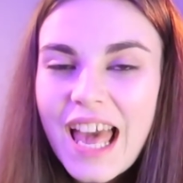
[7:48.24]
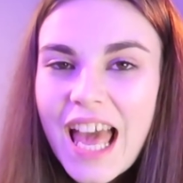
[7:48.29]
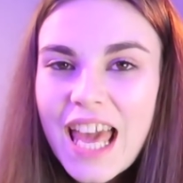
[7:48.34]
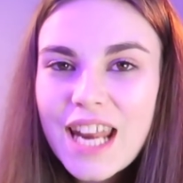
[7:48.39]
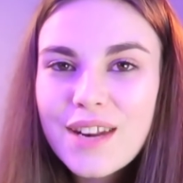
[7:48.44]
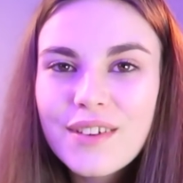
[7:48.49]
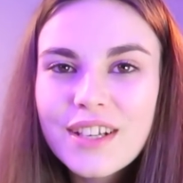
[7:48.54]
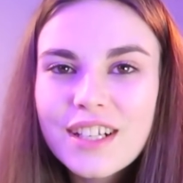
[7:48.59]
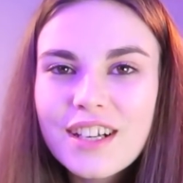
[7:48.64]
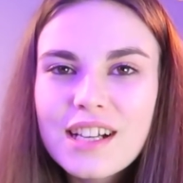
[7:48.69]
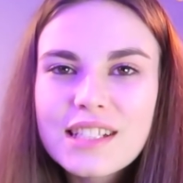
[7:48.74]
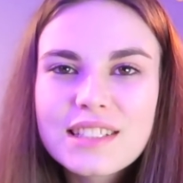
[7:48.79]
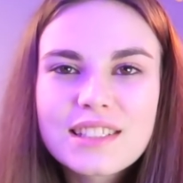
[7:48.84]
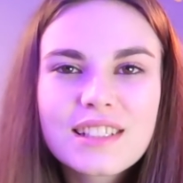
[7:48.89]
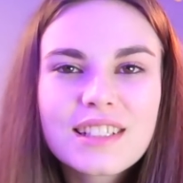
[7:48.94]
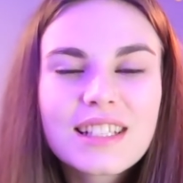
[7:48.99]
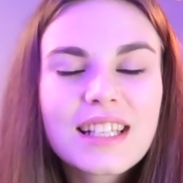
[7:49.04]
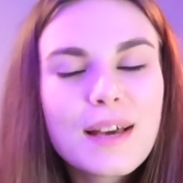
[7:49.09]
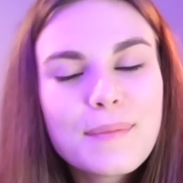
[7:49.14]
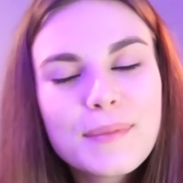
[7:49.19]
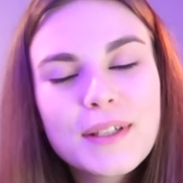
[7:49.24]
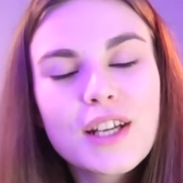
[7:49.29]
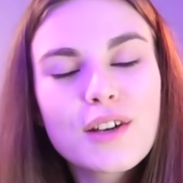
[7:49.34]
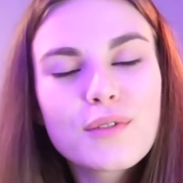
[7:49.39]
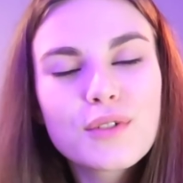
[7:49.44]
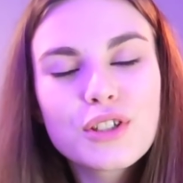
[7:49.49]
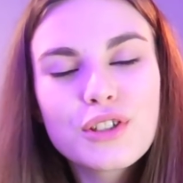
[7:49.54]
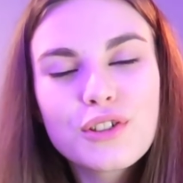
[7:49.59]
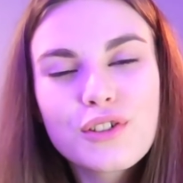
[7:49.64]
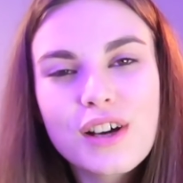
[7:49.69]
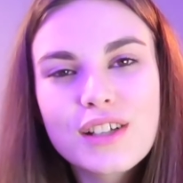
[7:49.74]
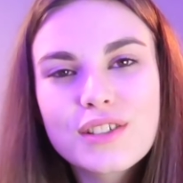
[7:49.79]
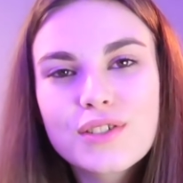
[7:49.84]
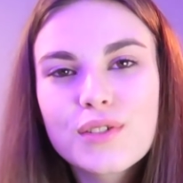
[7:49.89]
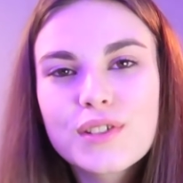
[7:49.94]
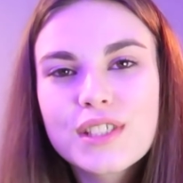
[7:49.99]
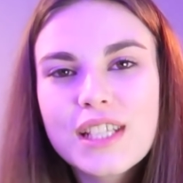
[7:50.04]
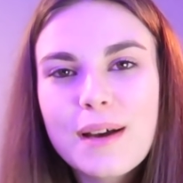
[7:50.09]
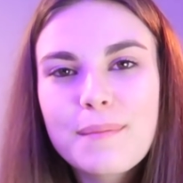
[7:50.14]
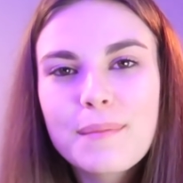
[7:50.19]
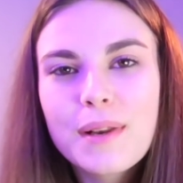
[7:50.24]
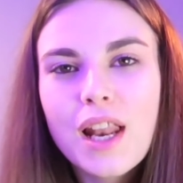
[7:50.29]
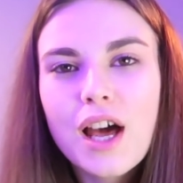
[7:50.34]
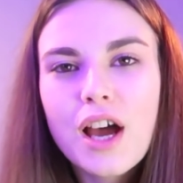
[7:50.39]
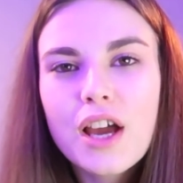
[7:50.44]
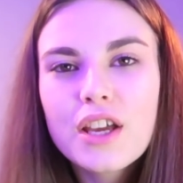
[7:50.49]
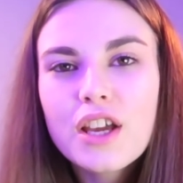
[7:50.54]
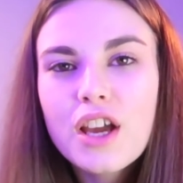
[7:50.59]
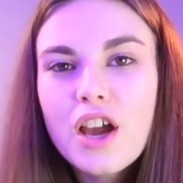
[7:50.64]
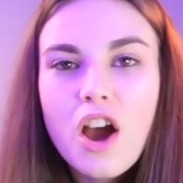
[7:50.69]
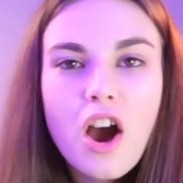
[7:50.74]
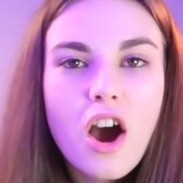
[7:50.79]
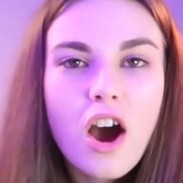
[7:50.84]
Anyway guys, let me know what you guys thought down below.